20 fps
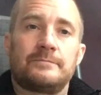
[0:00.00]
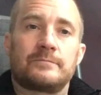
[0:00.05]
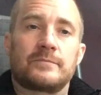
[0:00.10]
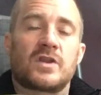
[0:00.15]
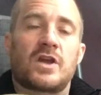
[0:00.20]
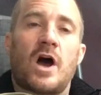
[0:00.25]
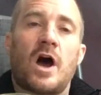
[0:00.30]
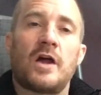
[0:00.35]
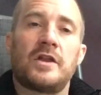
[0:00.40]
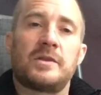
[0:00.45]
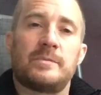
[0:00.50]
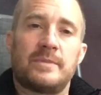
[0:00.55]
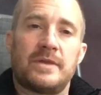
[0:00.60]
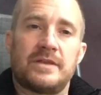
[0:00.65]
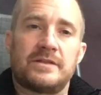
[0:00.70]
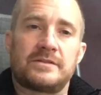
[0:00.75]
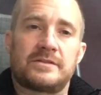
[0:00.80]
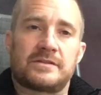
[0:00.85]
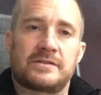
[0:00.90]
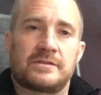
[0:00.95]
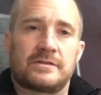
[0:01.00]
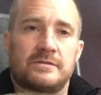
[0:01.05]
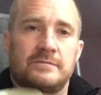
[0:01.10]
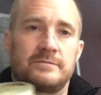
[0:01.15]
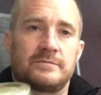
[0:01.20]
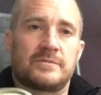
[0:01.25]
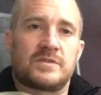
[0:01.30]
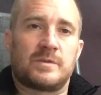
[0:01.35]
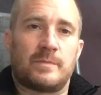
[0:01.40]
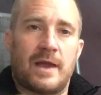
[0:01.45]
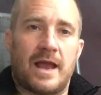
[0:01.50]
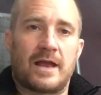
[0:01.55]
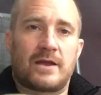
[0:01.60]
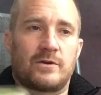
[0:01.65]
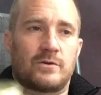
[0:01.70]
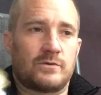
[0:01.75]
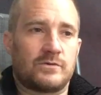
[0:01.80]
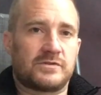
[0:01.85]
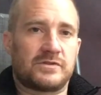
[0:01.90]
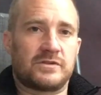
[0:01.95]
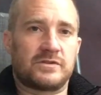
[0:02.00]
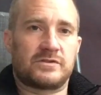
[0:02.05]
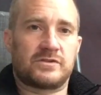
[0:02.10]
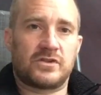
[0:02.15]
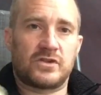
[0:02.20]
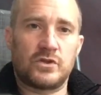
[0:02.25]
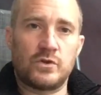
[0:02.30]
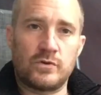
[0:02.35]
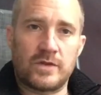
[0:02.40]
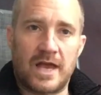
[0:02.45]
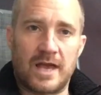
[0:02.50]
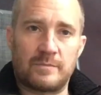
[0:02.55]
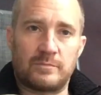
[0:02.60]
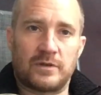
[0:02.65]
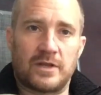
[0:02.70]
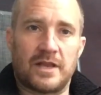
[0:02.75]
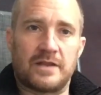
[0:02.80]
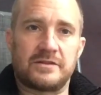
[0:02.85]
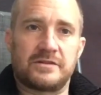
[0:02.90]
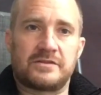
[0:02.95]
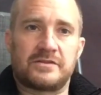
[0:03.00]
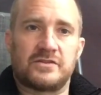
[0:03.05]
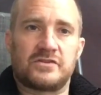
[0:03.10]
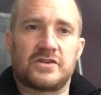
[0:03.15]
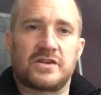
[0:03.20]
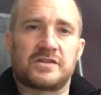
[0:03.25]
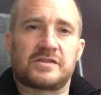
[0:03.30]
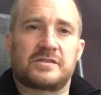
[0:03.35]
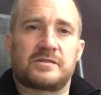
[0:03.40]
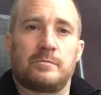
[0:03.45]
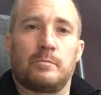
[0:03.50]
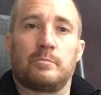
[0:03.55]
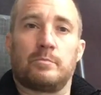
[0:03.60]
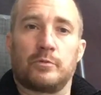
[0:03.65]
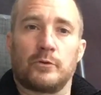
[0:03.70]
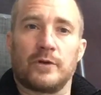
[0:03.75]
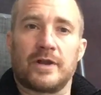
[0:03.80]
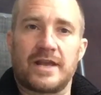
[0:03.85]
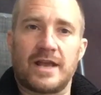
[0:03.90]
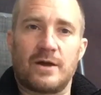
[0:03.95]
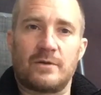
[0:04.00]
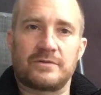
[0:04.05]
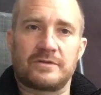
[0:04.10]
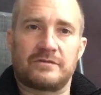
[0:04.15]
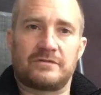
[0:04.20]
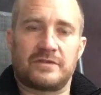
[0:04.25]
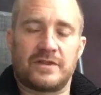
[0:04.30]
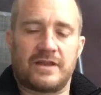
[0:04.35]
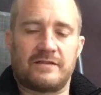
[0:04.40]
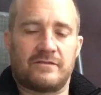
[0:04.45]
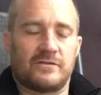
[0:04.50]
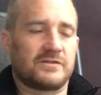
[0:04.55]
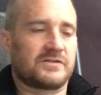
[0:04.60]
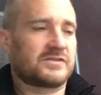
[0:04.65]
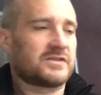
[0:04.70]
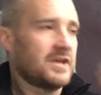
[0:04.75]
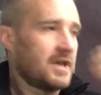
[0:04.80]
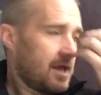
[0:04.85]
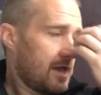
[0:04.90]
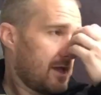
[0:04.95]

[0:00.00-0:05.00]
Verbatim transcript: condiment tobaccos to that blend to just bring out the flavors.